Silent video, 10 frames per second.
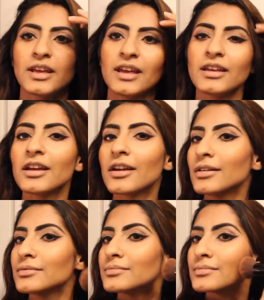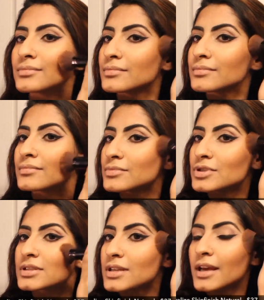thing here,
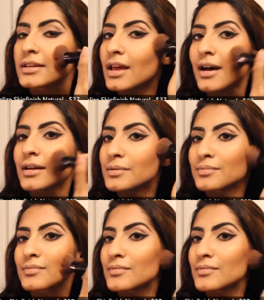just like that.